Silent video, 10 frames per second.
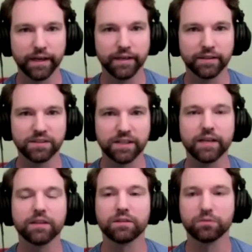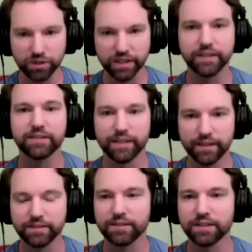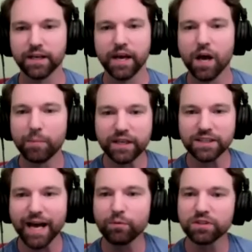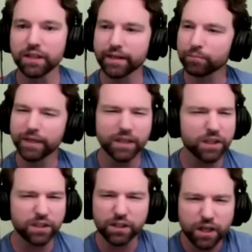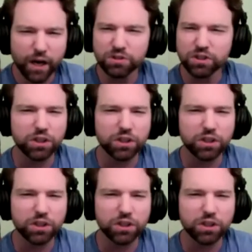man. Say three sentences. Because I was like being a I was